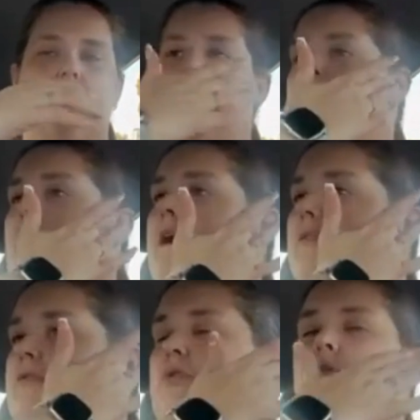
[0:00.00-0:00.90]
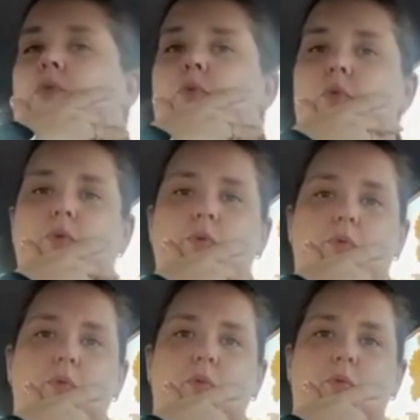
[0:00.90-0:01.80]
I have to
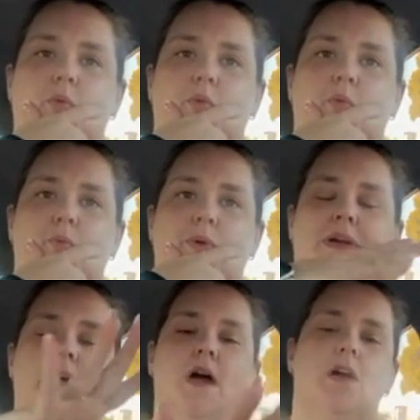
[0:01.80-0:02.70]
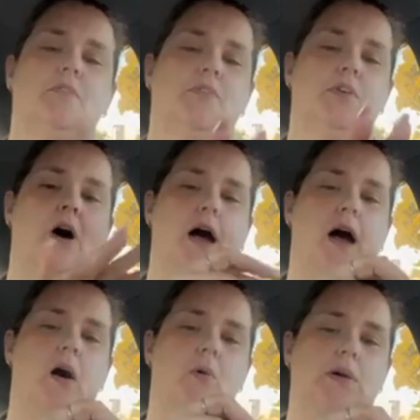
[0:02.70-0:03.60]
be careful
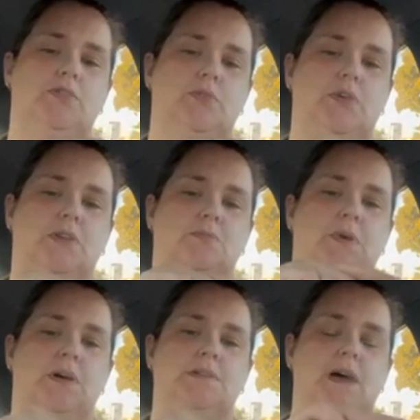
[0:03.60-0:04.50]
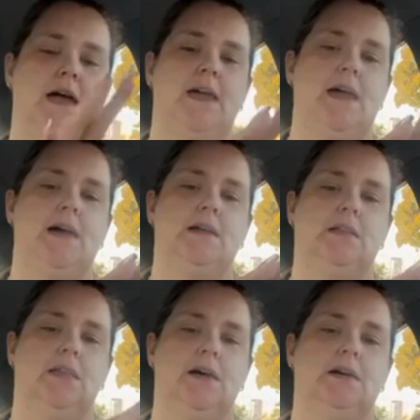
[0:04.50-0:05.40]
how I do things, because I
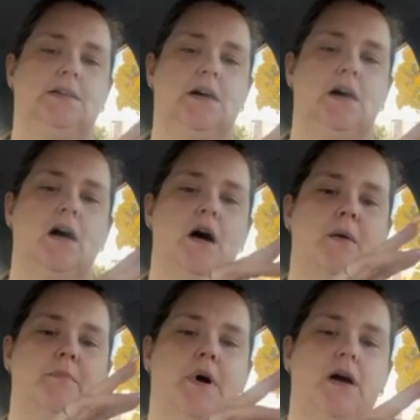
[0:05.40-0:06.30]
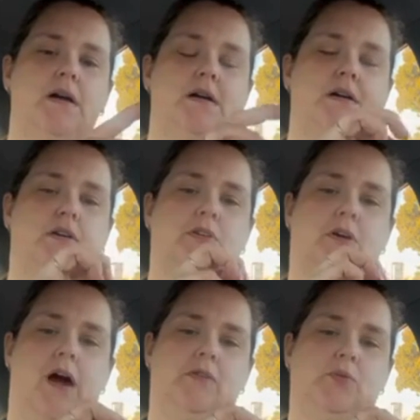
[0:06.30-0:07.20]
can't let my
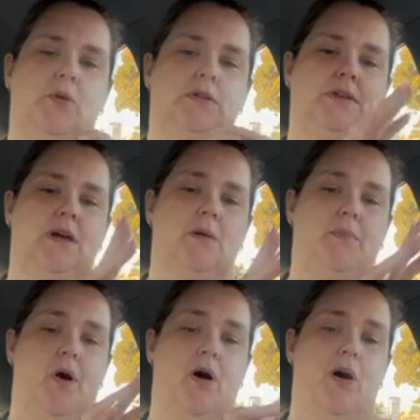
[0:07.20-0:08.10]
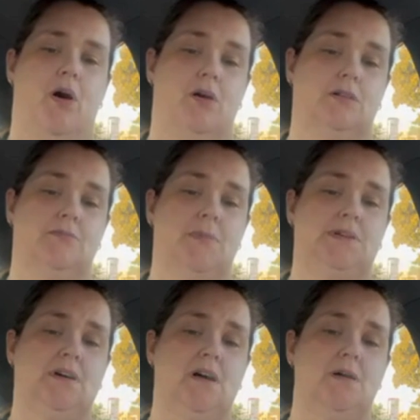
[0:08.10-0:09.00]
craft work take up all of my
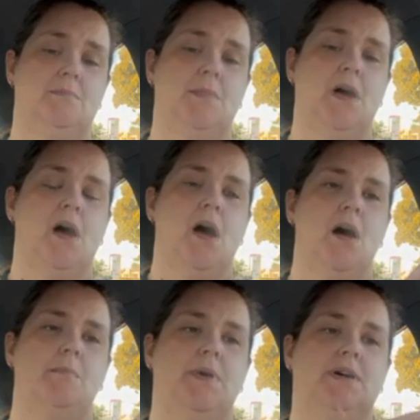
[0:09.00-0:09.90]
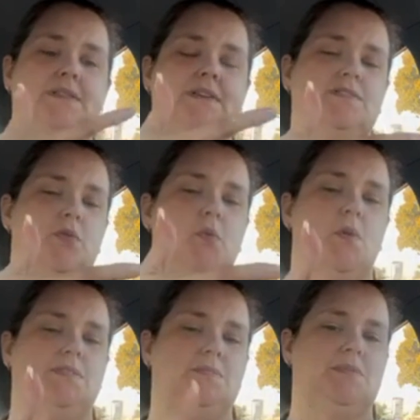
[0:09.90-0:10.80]
time, because I still
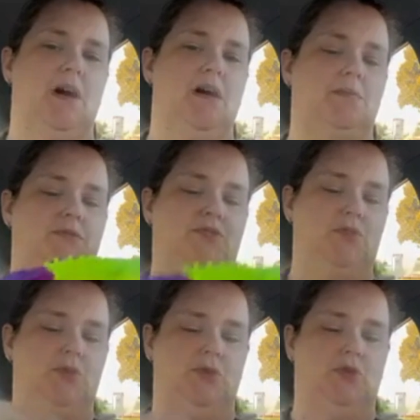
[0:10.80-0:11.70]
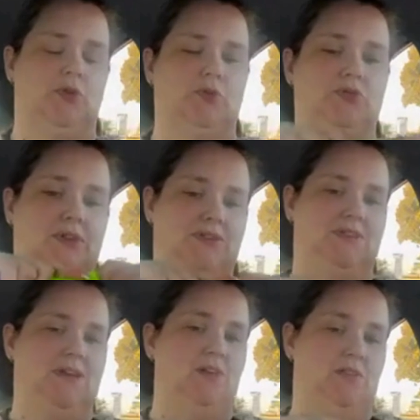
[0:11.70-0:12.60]
want some time to, you know, just
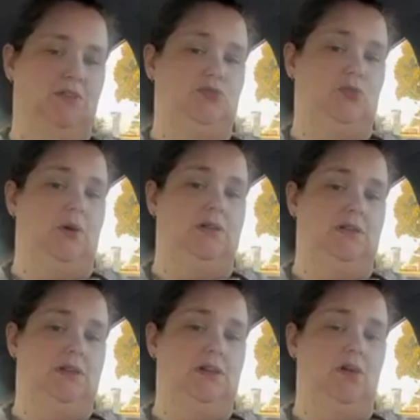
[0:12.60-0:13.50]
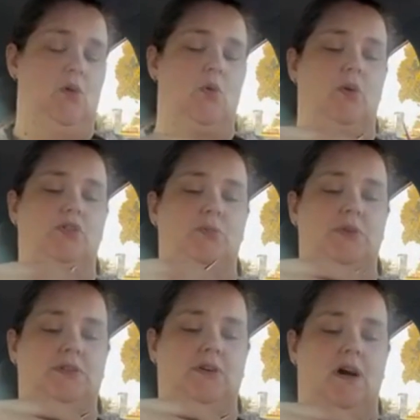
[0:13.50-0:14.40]
sit down and enjoy knitting or
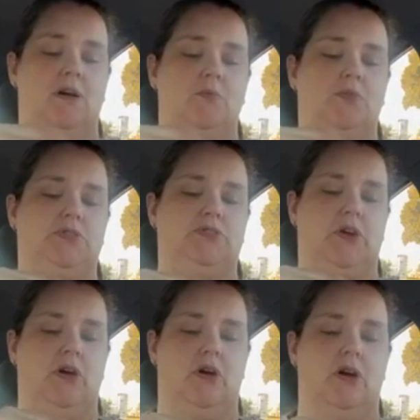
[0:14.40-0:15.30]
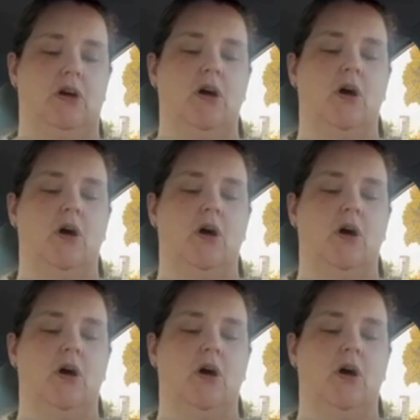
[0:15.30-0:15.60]
spending time with JR